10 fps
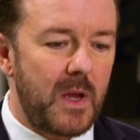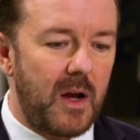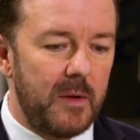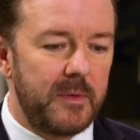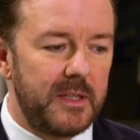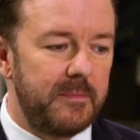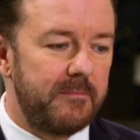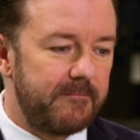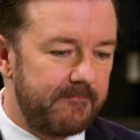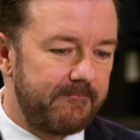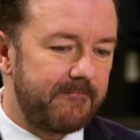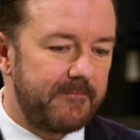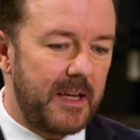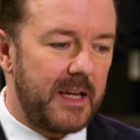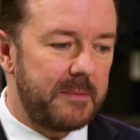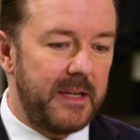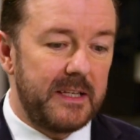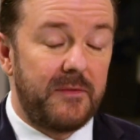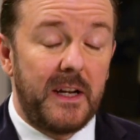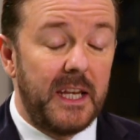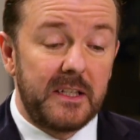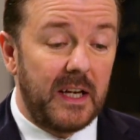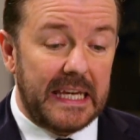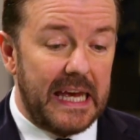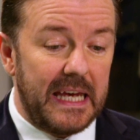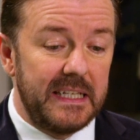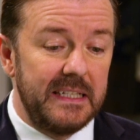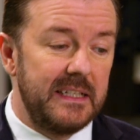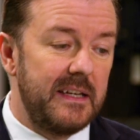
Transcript: I'm going to be as funny as I can.